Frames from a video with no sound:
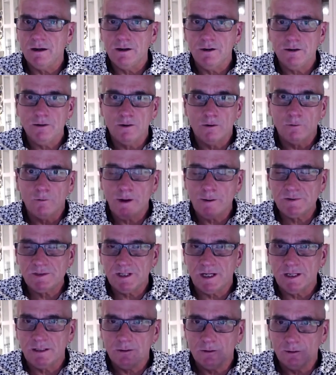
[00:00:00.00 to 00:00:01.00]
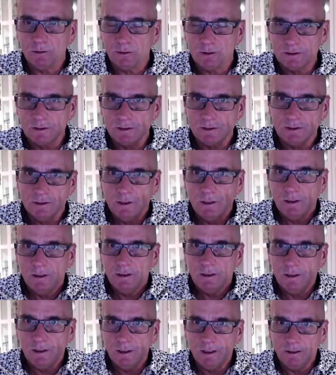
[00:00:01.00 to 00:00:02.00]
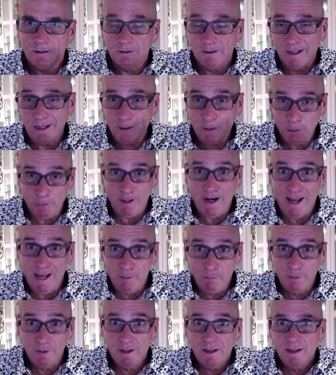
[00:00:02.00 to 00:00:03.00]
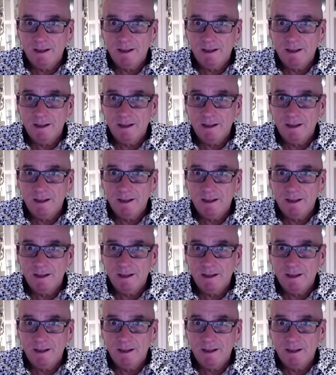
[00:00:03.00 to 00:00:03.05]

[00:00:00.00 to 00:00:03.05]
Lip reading: your website looks like crap,